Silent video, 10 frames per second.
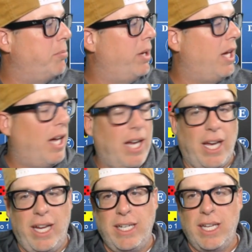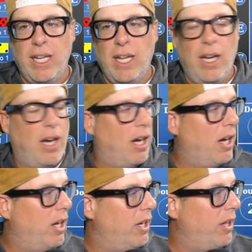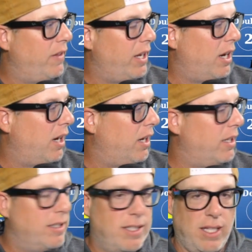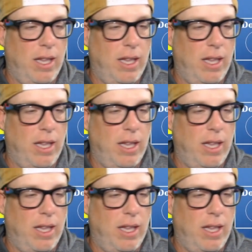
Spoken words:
behind on the odds.